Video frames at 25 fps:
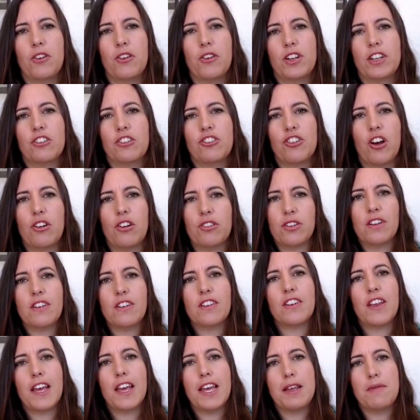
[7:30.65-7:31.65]
early childhood
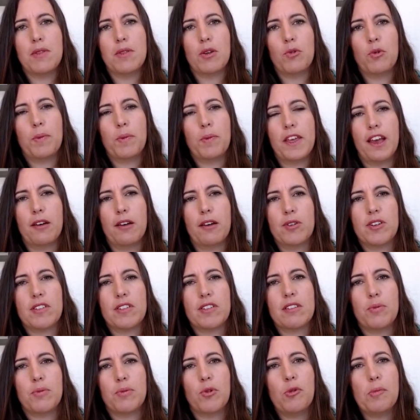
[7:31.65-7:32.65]
team that will be able to
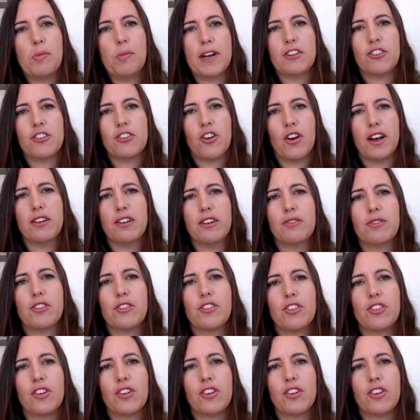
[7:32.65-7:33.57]
support my child